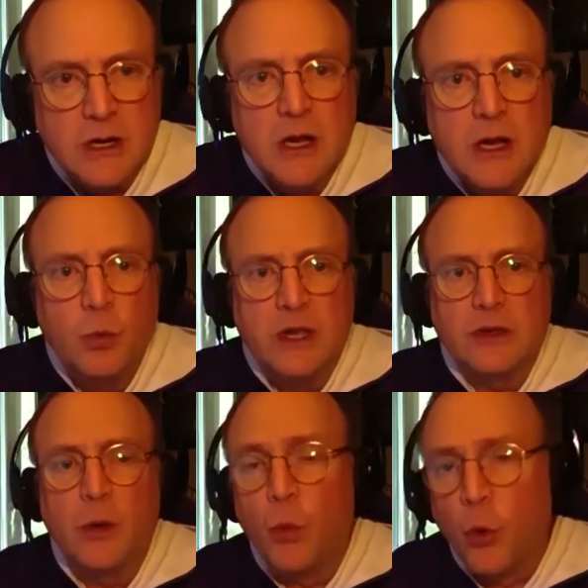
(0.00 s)
with
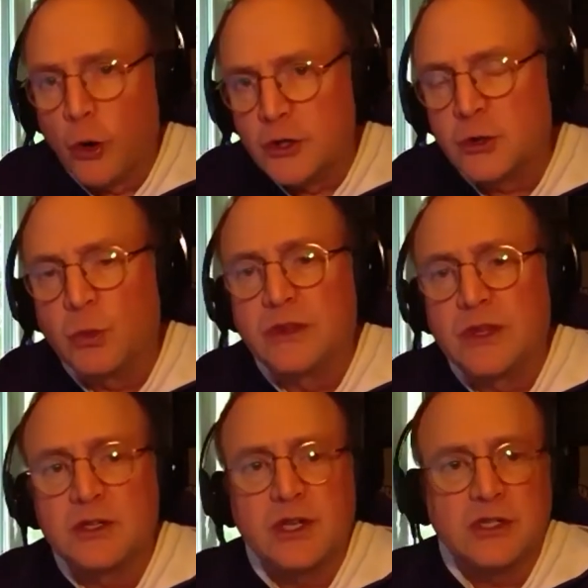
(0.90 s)
awards, with things
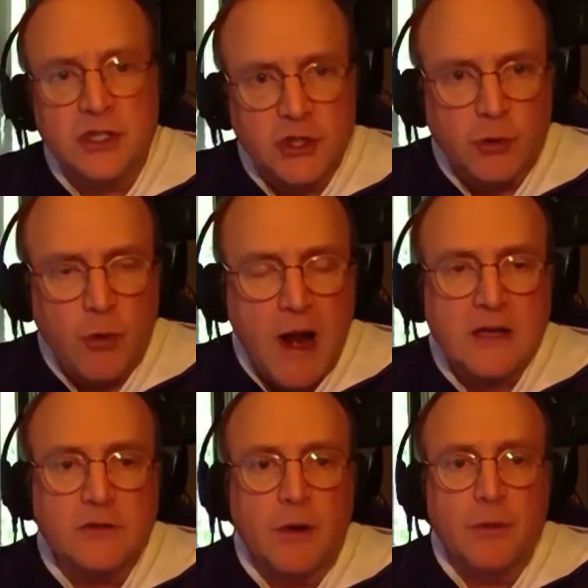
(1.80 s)
that
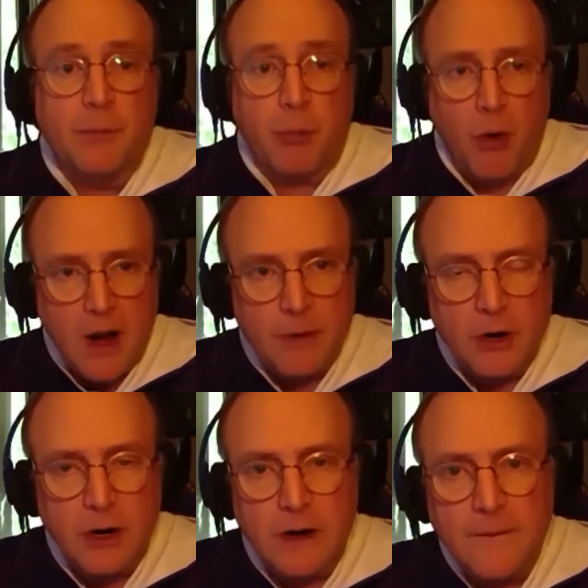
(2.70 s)
distract from the
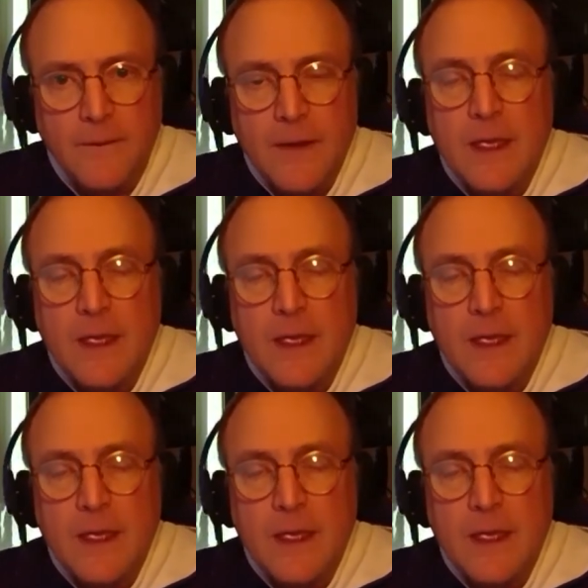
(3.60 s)
primary